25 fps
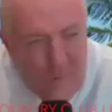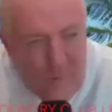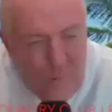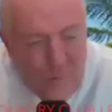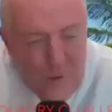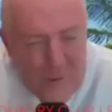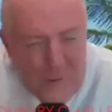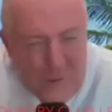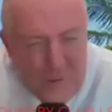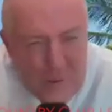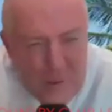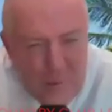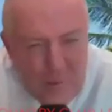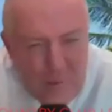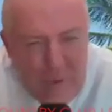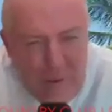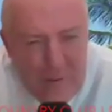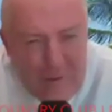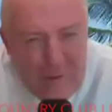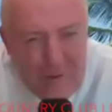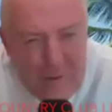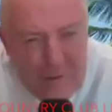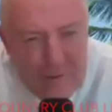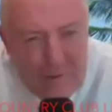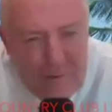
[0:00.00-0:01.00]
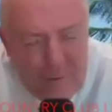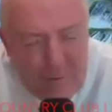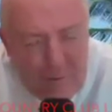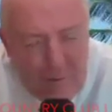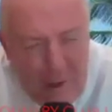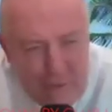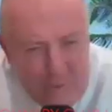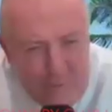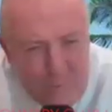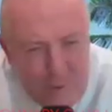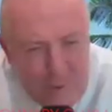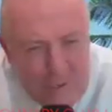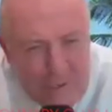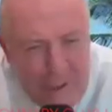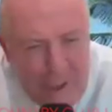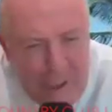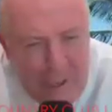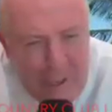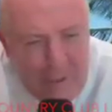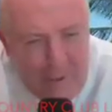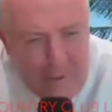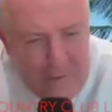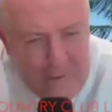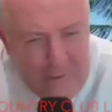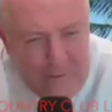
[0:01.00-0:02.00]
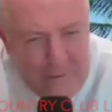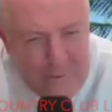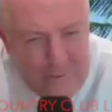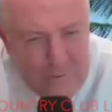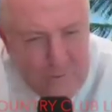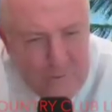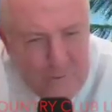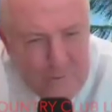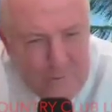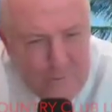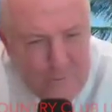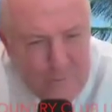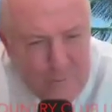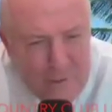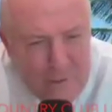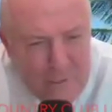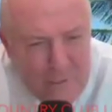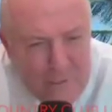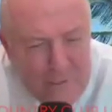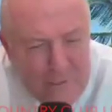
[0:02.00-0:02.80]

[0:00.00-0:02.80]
what degree did you graduate college with?